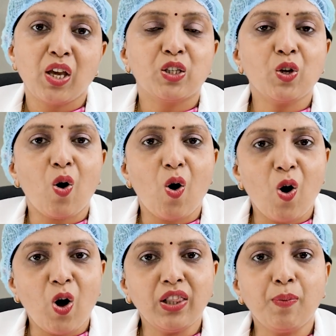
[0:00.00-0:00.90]
So
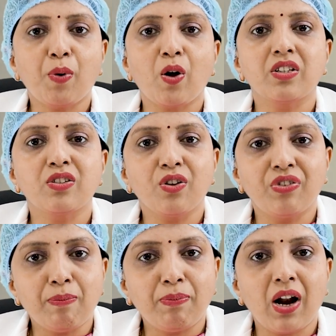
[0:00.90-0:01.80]
all the process
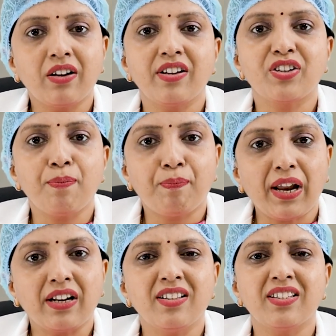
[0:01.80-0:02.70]
of implantation,
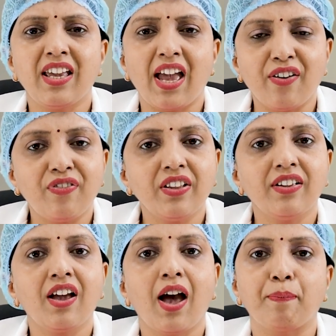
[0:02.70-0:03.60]
pregnancy,
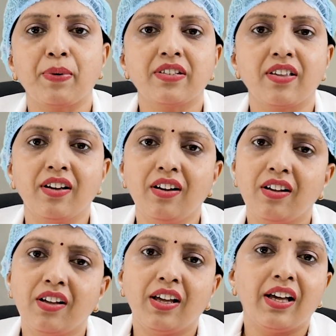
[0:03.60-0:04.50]
everything happens in the
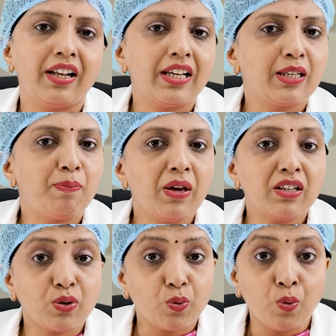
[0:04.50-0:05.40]

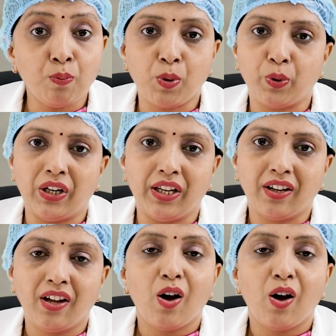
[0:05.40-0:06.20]
recipient's womb only.